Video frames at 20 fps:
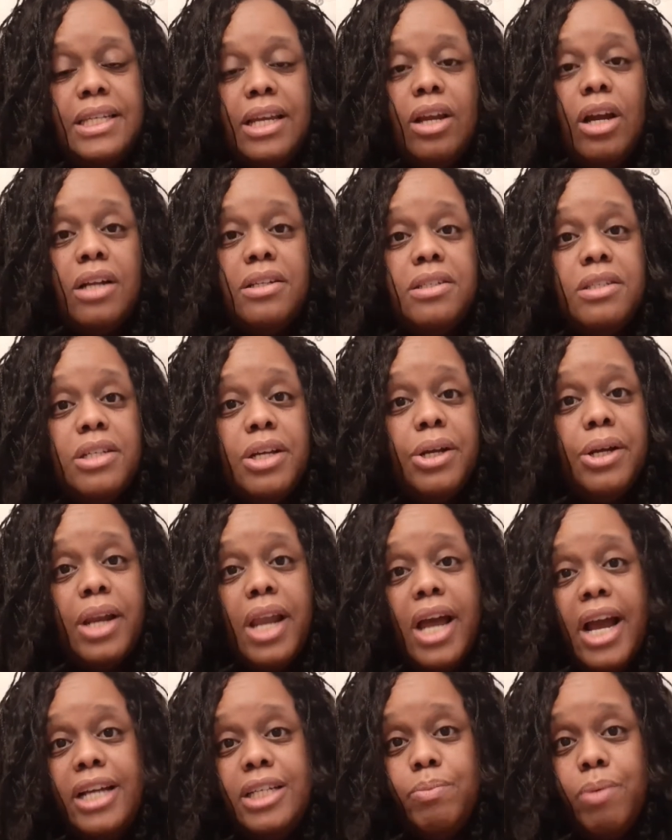It got
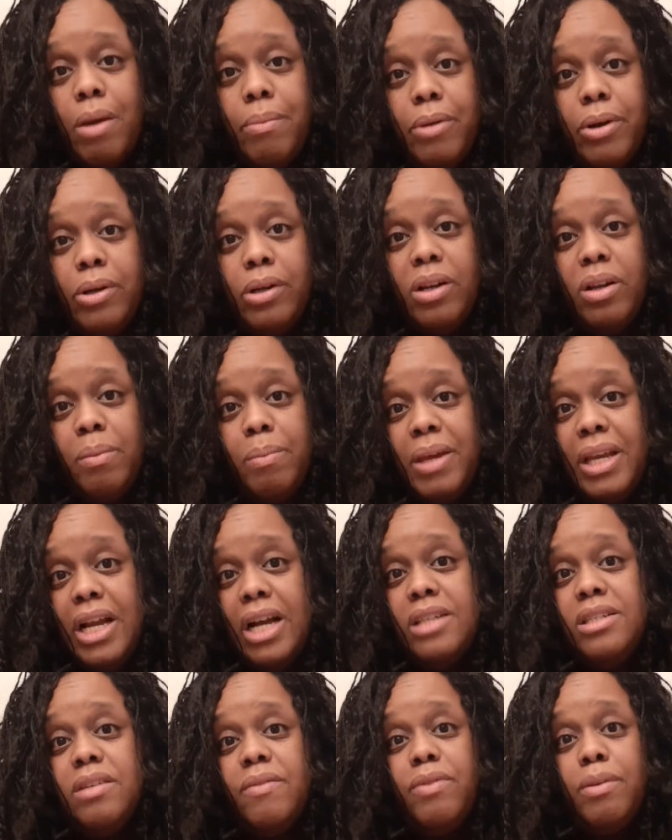sterilized primarily
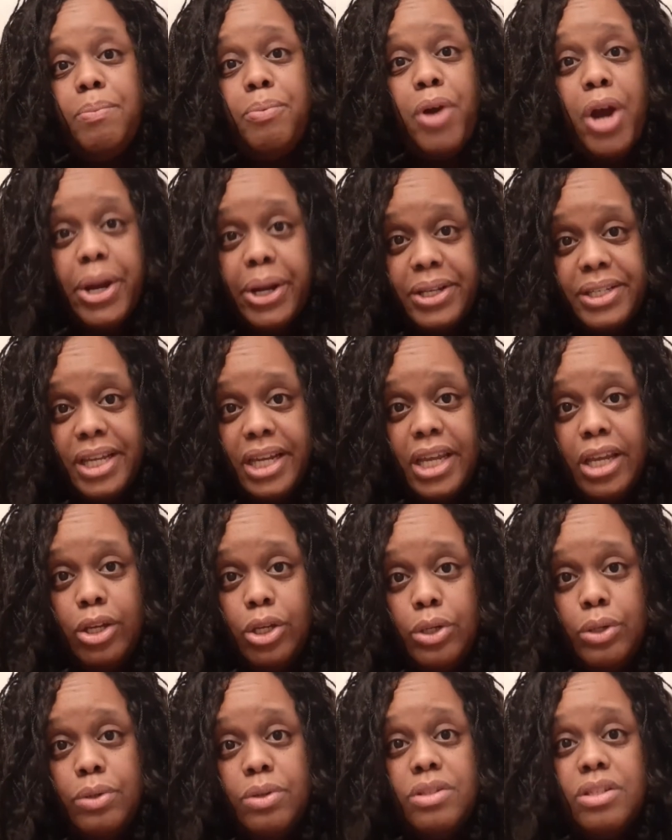because of the products that he
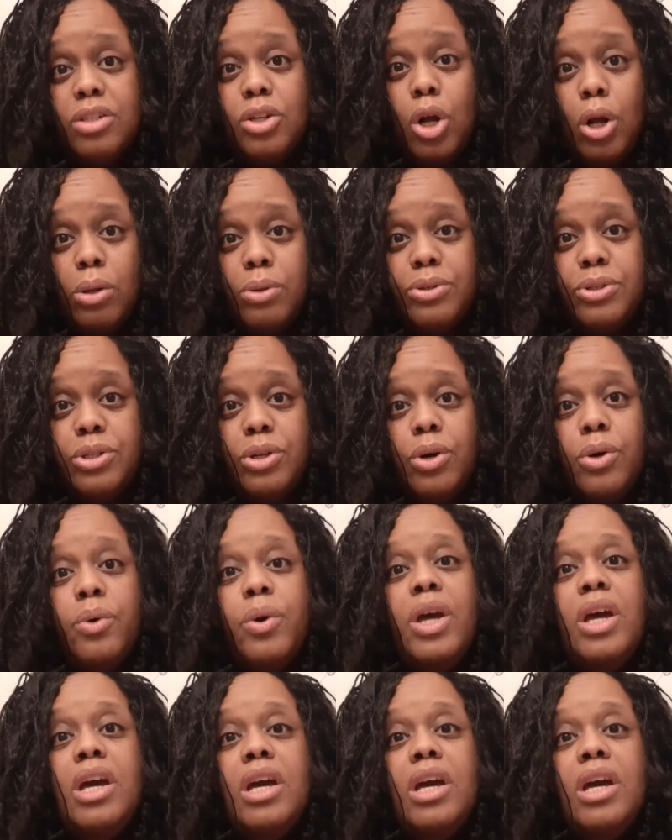used, and also